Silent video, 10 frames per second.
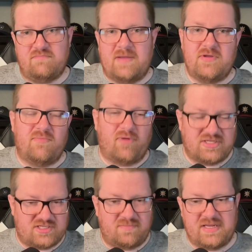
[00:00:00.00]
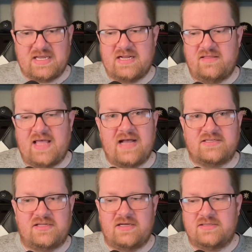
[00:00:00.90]
maybe you bring somebody in
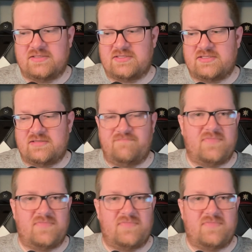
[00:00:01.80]
that does,